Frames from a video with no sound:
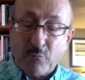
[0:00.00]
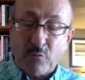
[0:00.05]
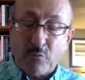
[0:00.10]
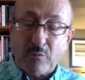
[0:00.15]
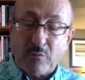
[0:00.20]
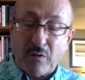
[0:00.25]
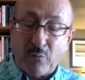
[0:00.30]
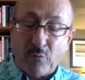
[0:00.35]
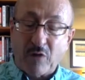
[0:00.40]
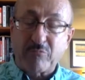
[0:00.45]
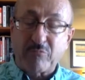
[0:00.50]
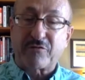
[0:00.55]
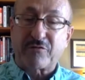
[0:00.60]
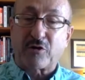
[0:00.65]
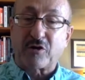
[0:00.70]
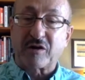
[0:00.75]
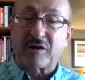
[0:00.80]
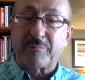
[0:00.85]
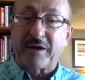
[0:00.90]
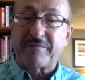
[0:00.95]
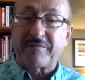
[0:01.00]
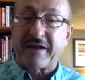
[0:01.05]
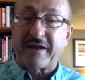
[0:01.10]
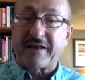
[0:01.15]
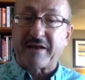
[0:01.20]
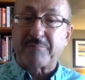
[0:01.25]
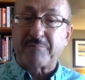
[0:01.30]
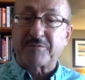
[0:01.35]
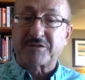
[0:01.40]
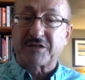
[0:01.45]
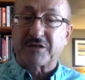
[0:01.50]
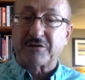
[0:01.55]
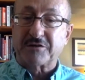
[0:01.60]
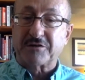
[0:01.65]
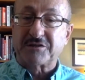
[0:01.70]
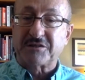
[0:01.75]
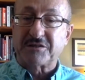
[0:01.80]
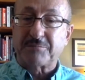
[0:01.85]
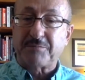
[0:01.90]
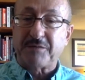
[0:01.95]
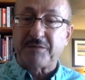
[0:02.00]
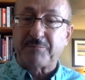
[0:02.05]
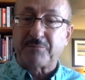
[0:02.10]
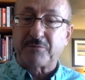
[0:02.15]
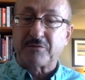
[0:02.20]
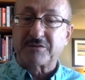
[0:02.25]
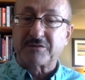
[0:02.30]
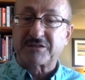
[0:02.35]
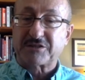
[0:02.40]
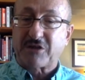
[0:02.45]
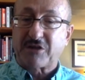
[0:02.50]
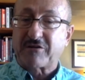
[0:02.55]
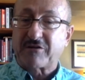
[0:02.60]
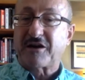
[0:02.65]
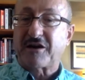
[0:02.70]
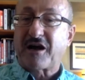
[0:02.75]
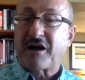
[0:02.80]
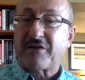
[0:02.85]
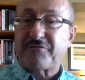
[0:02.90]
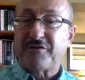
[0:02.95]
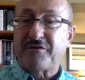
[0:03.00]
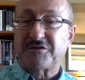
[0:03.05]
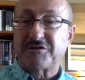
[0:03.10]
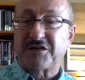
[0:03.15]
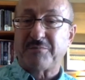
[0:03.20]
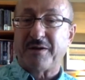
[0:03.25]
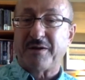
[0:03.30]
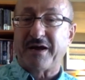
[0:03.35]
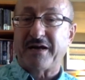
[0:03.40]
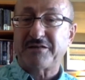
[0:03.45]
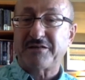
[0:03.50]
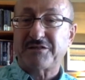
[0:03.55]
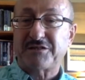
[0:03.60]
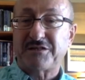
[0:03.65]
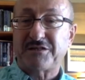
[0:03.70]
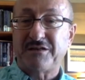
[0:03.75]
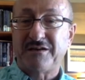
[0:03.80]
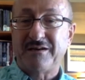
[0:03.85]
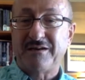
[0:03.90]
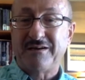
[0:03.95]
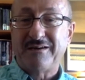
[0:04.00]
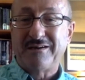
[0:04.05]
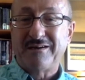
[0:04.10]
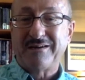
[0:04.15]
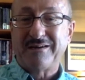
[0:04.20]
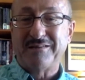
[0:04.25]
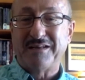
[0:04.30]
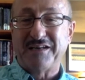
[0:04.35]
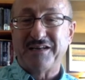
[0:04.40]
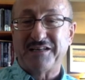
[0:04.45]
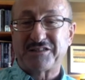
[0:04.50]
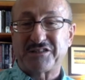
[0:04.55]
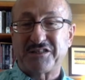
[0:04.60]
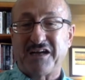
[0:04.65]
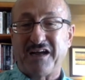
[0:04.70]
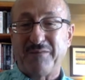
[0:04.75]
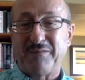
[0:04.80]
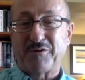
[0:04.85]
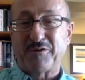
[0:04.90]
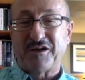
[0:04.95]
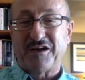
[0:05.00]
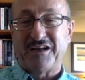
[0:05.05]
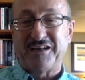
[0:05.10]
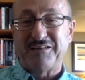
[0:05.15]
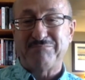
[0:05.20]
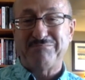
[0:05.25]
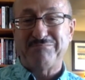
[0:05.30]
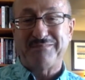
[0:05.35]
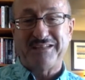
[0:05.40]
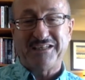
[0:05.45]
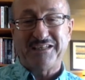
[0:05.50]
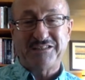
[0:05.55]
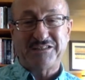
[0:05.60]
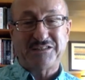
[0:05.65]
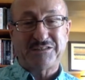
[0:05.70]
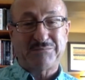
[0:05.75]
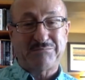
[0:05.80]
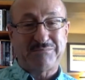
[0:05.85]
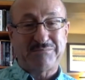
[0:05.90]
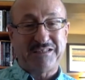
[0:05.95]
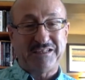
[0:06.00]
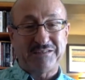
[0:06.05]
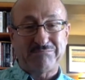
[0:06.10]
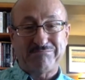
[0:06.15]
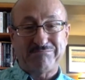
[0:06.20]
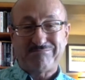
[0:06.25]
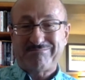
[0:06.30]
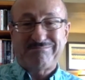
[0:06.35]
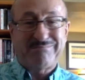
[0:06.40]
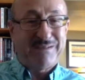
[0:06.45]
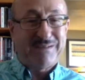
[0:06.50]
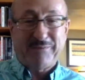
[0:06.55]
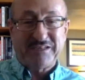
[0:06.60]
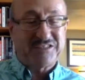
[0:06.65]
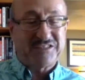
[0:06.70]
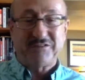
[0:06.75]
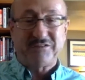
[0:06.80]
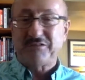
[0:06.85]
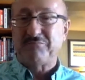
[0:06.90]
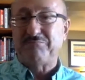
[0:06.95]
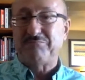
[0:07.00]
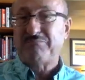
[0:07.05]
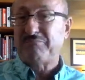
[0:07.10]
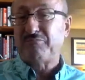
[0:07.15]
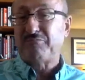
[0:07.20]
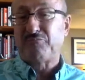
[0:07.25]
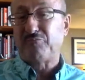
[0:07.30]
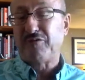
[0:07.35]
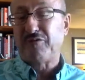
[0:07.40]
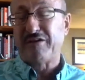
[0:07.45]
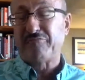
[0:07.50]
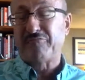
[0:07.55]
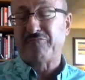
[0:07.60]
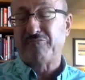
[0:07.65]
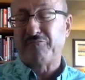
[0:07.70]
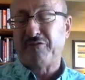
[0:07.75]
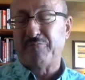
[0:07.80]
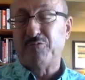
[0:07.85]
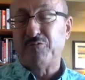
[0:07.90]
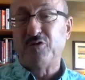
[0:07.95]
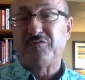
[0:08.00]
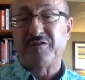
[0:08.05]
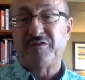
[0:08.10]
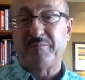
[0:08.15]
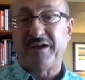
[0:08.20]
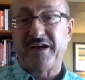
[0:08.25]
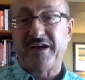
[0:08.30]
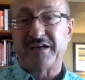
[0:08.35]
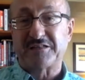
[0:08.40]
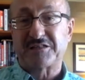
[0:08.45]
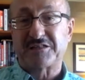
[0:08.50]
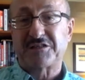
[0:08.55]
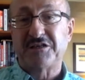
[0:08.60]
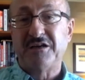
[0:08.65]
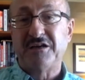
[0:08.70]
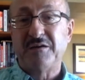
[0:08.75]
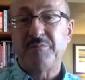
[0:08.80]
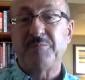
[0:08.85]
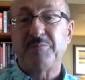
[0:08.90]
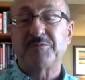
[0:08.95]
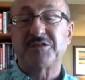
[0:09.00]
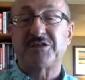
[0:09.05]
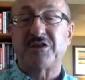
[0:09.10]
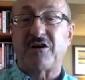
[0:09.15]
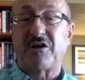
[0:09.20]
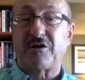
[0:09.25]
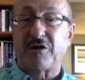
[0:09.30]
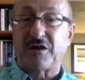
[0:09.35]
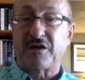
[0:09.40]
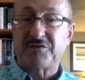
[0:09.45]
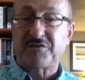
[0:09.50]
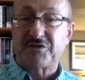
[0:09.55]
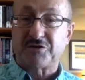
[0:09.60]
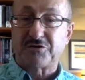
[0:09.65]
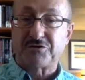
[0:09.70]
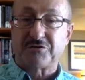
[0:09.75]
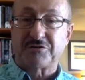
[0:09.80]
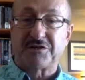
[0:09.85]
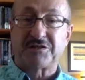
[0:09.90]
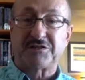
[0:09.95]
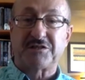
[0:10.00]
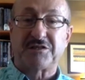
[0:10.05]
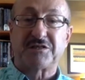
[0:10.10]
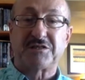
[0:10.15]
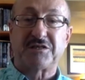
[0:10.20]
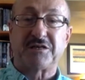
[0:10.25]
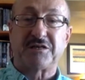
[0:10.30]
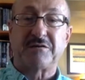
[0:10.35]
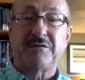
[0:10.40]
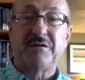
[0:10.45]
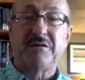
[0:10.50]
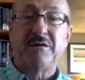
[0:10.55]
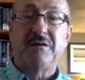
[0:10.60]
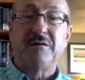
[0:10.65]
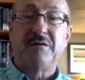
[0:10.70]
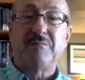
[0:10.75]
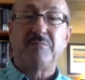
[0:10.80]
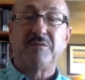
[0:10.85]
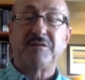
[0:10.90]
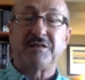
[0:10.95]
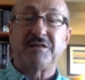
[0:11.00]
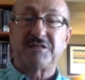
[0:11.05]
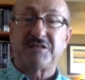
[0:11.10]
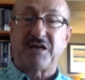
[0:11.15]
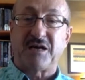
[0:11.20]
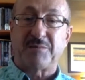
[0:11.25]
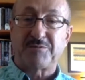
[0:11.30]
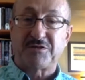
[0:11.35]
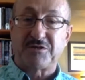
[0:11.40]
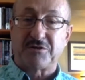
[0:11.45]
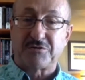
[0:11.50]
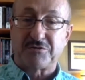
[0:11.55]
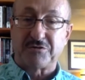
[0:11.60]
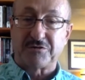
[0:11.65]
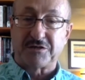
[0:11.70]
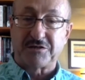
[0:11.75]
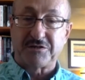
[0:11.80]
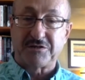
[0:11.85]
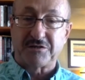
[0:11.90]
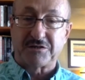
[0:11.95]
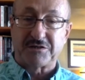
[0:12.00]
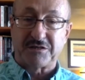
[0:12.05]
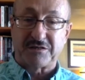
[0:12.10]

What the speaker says: what we've heard about that episode is that people started off using masks. And then as time went on, they basically removed the masks. People started off social distancing, but they stopped social distancing.